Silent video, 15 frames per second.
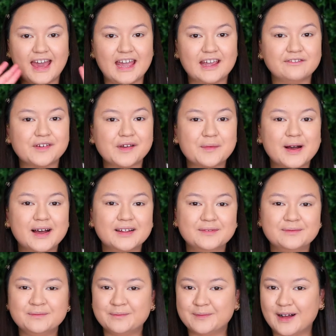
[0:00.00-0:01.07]
Hey
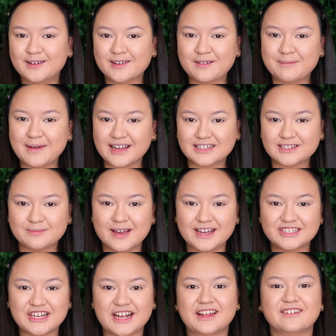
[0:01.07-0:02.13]
everyone, welcome back to
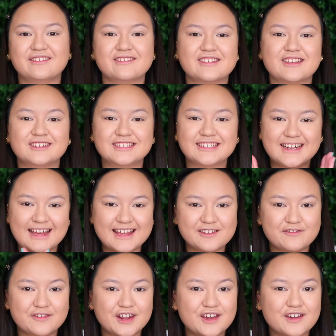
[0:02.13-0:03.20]
my channel. So
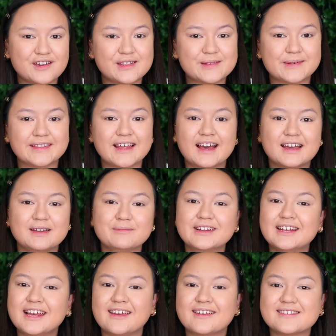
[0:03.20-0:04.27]
today's video is one that I'm
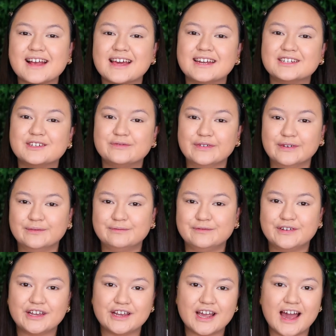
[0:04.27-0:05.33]
really excited to film
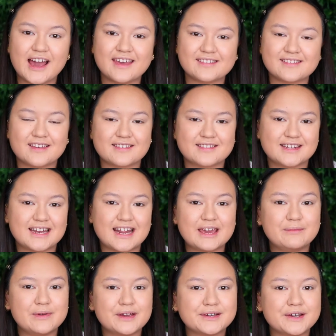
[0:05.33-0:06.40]
for you guys because
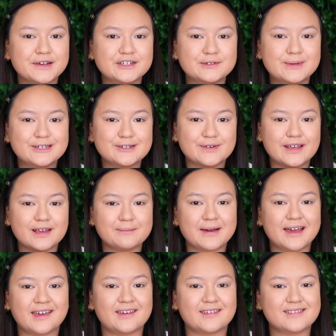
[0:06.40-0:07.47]
today we are going to be doing
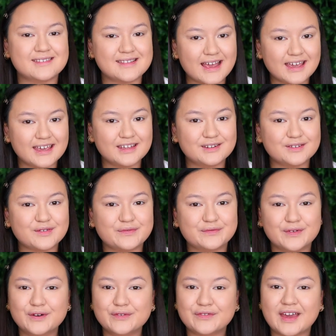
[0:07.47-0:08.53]
my second
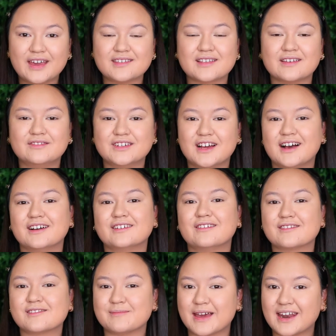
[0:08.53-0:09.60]
full face of Tarte
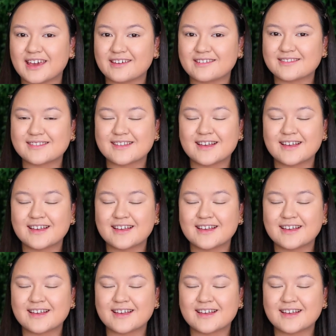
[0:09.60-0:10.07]
cosmetics.